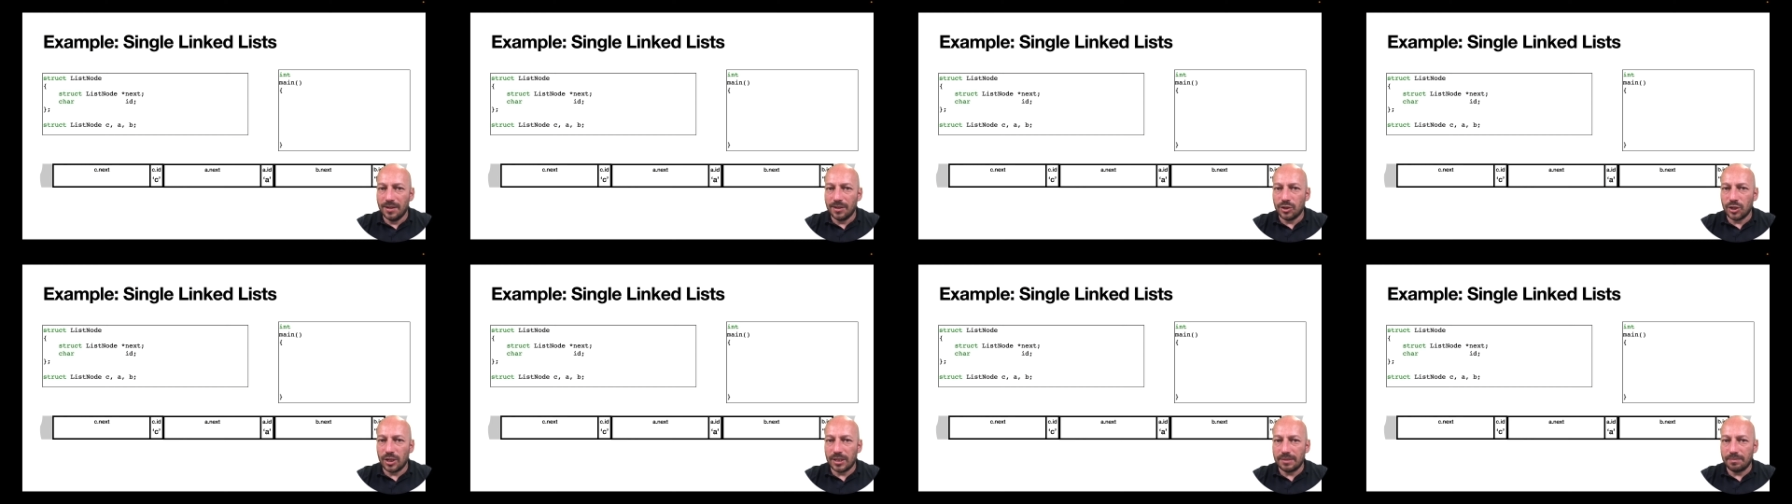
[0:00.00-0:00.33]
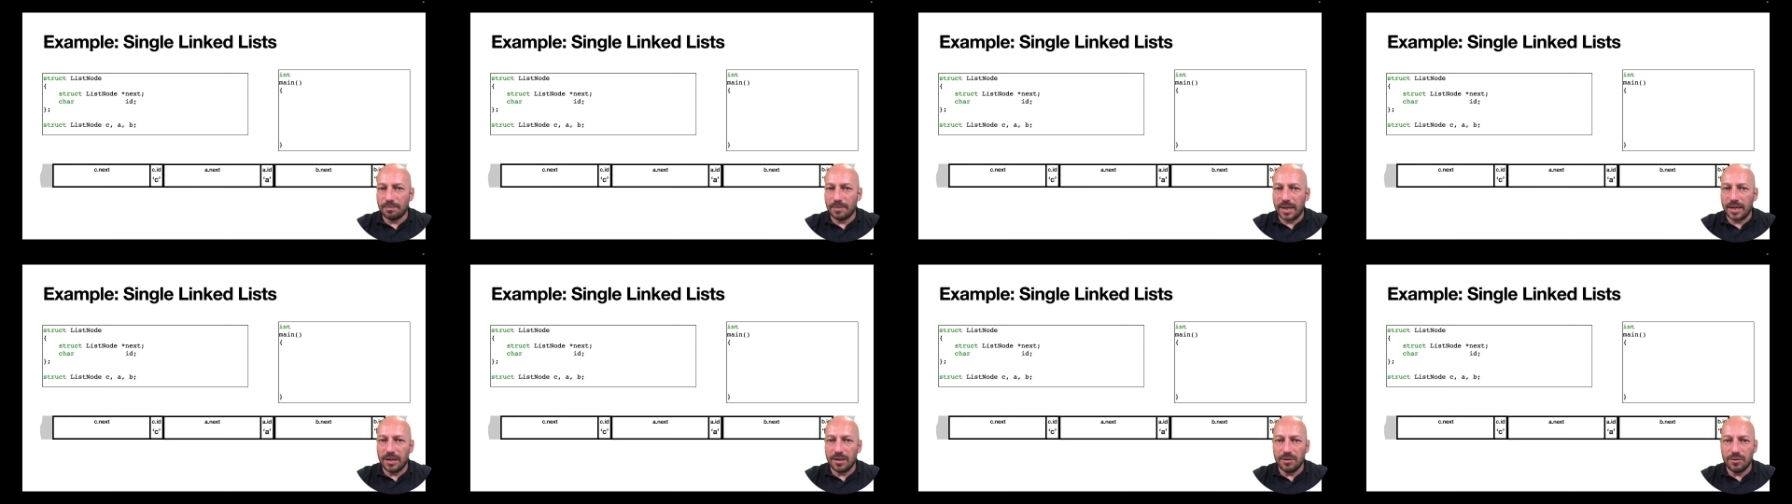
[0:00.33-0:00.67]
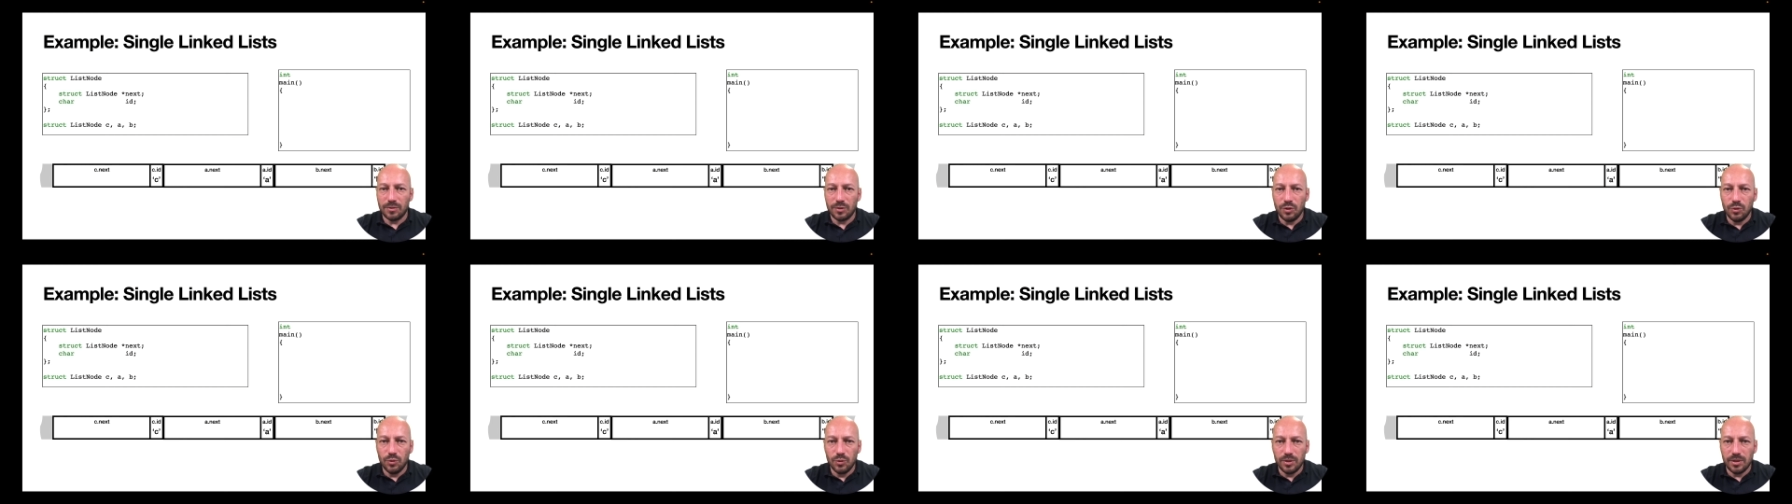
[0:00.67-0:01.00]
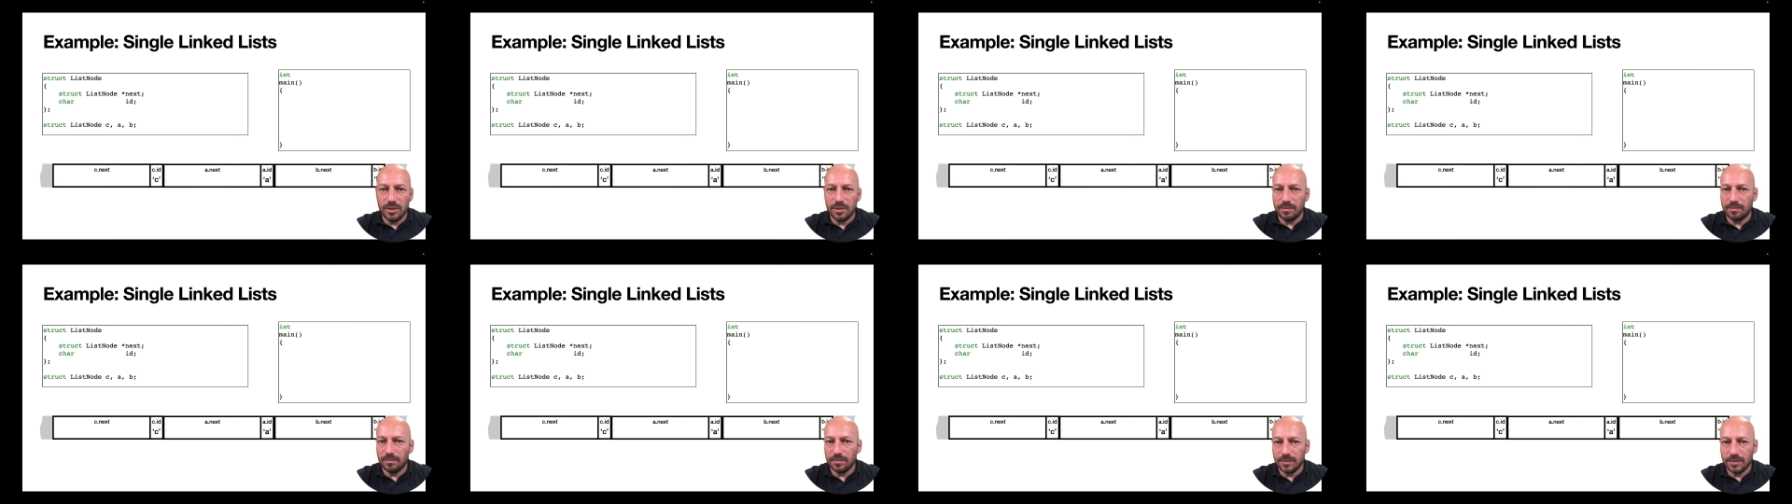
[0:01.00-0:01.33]
just by
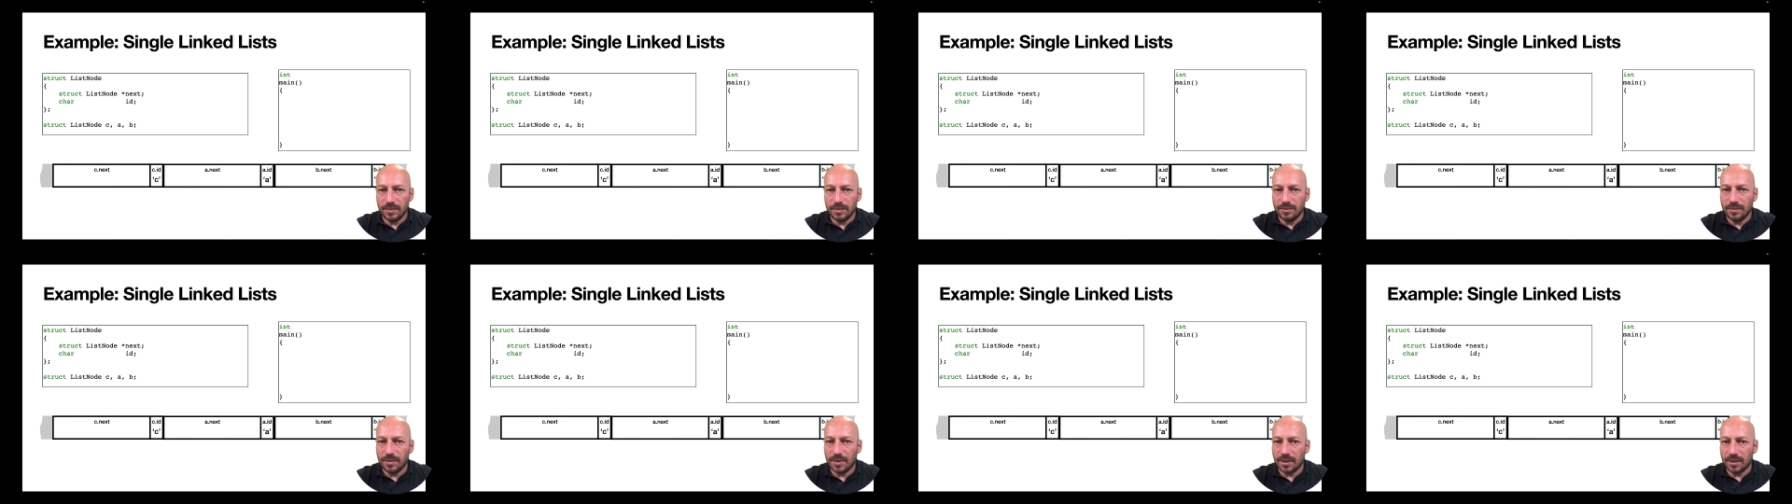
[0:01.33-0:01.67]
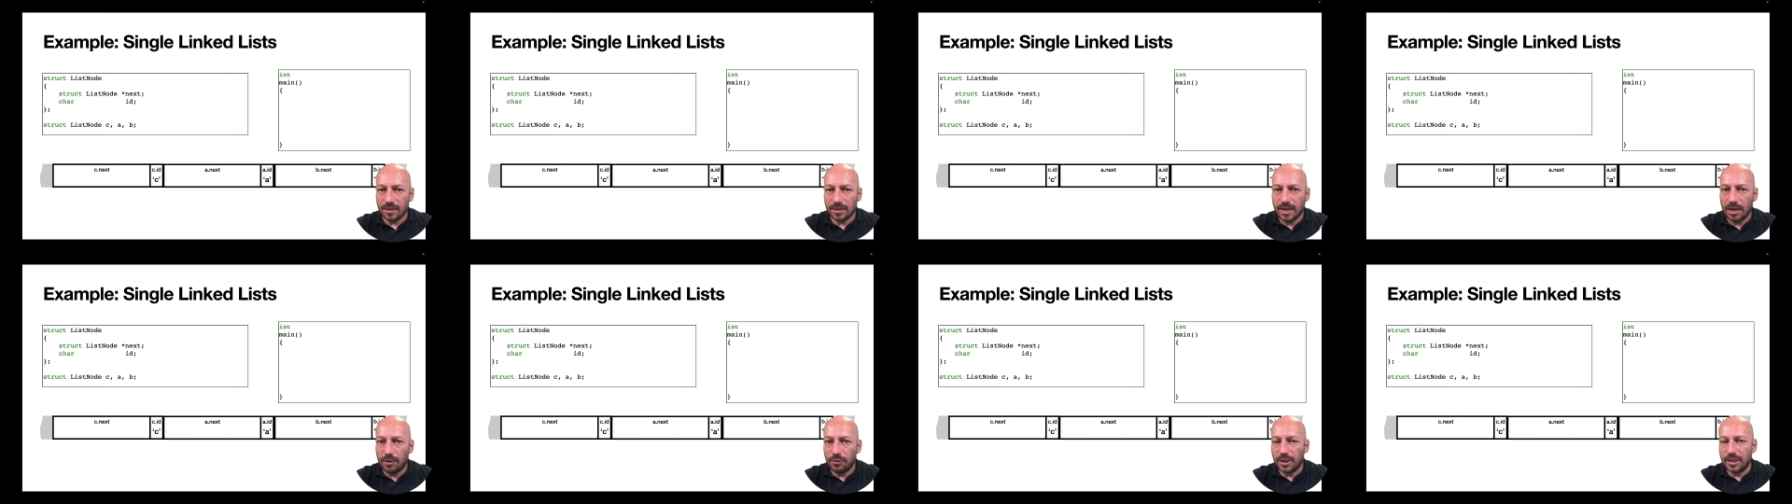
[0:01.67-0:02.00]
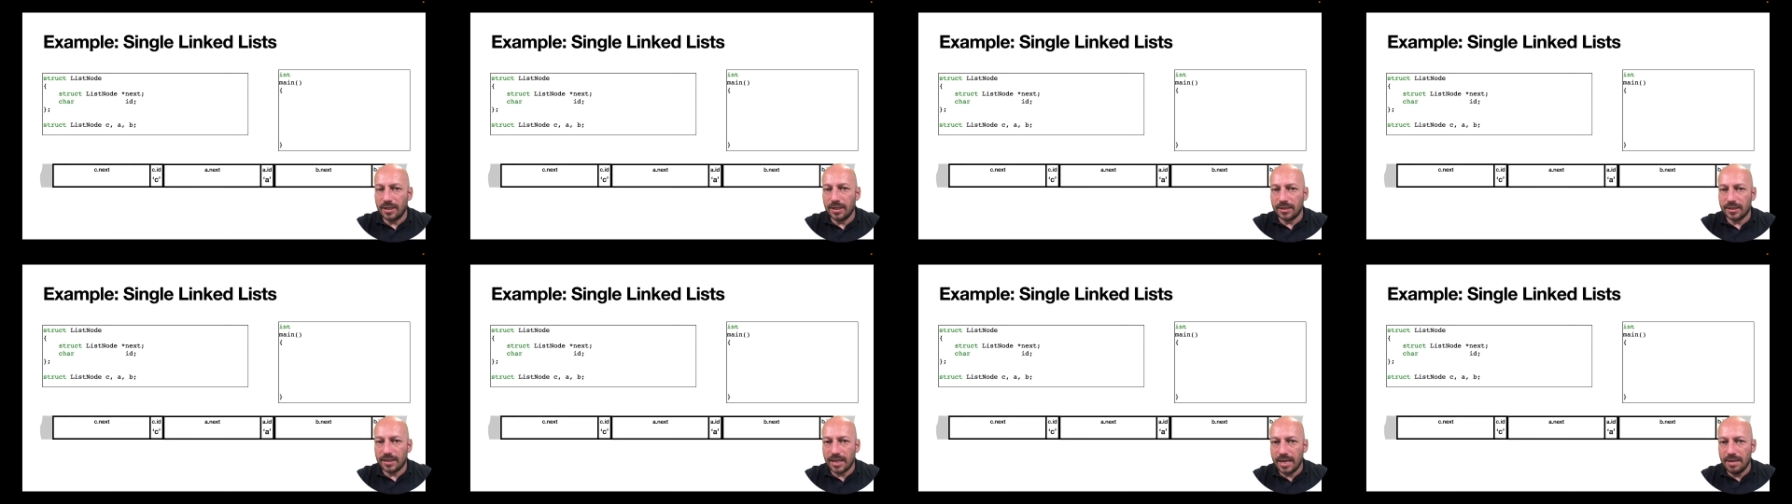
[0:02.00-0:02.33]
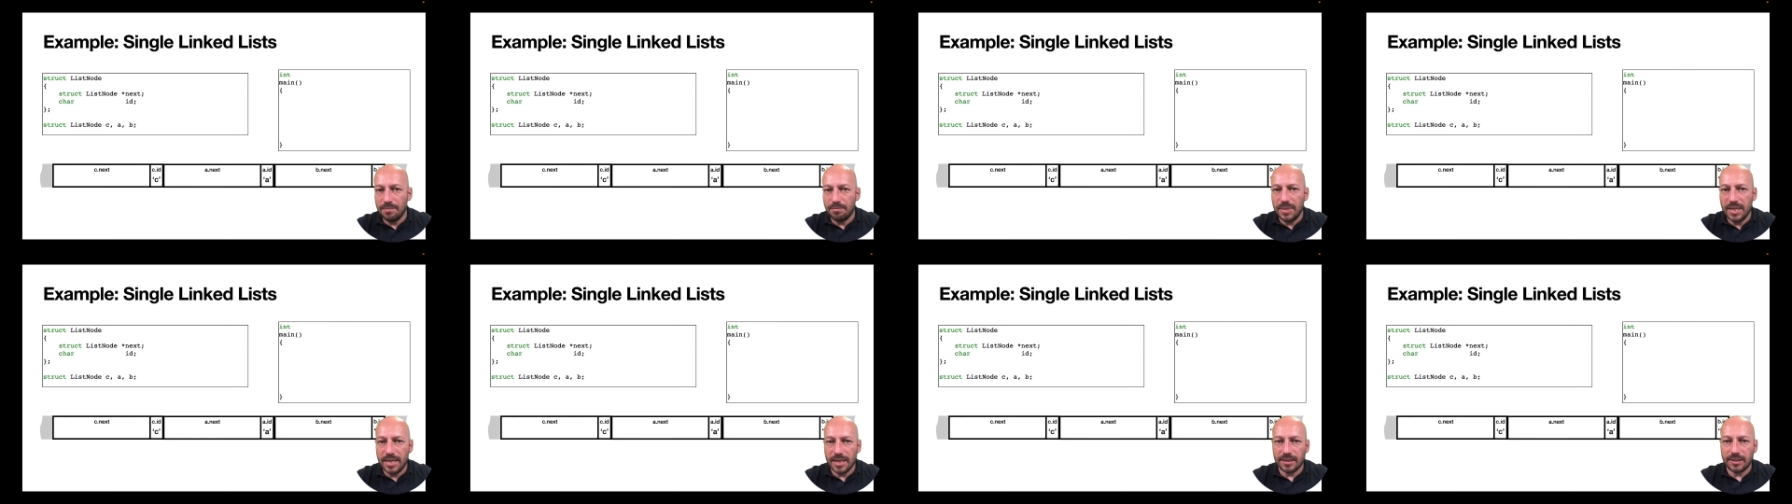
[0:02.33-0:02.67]
using the characters A,
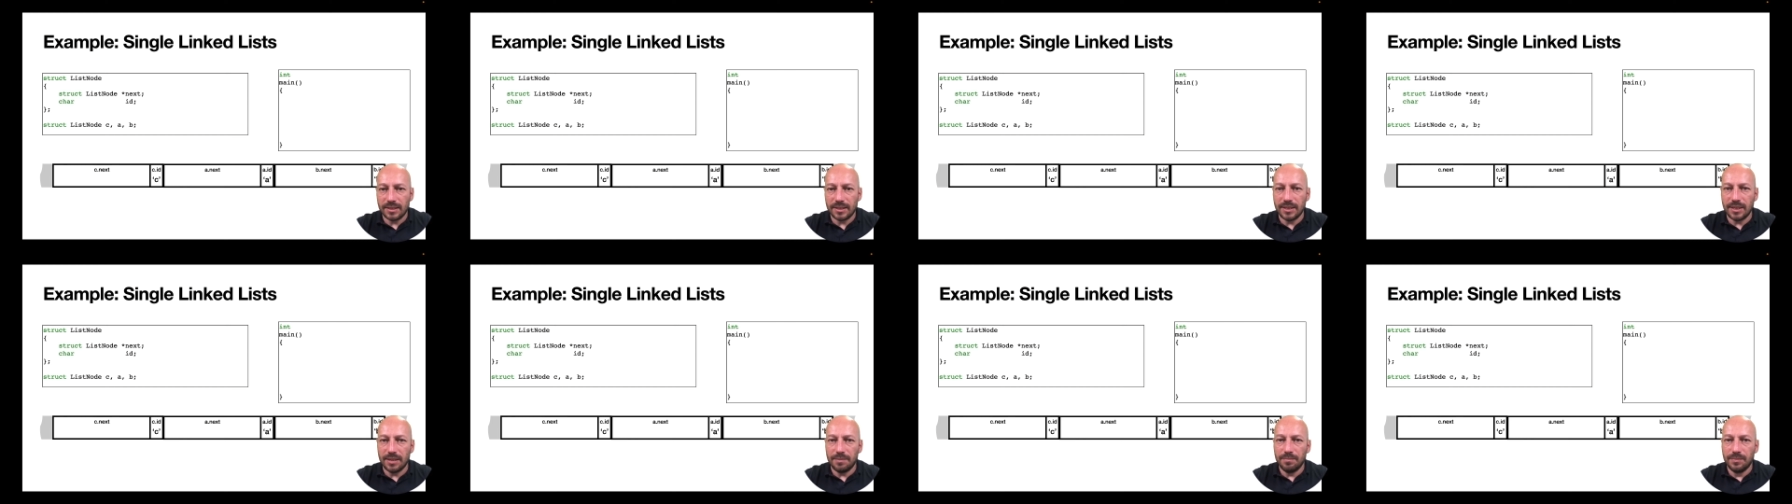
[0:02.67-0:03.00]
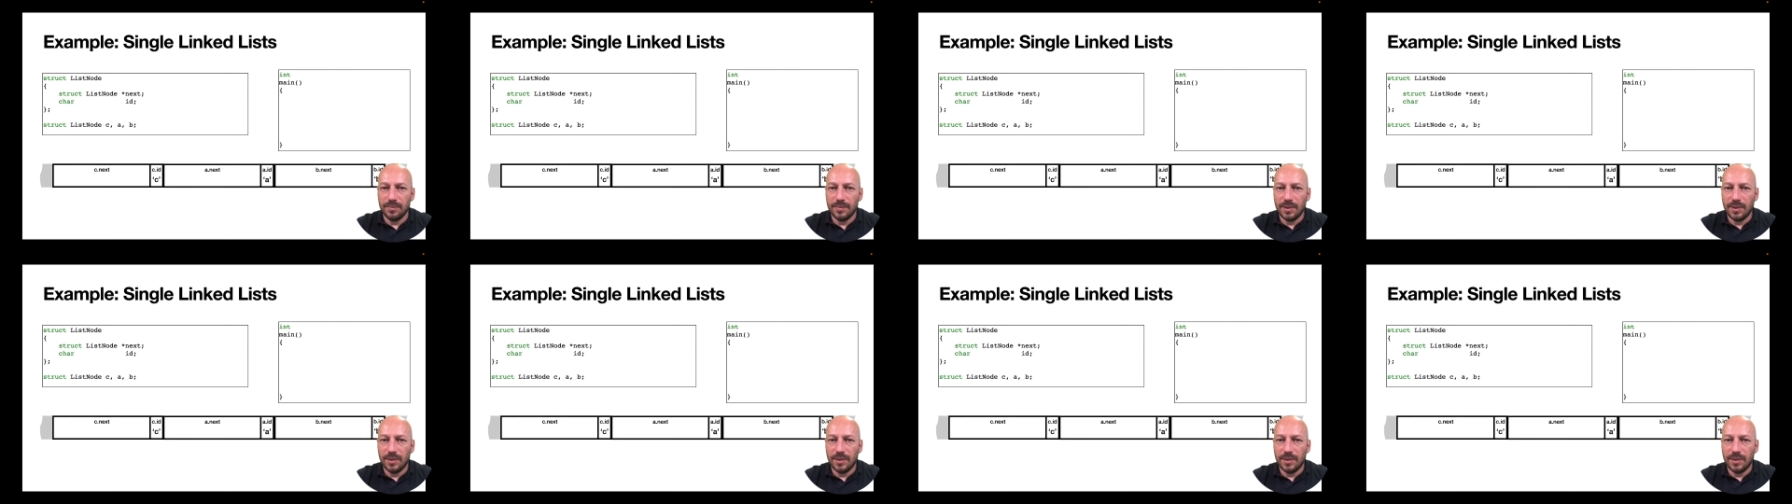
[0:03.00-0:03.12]
B, and C.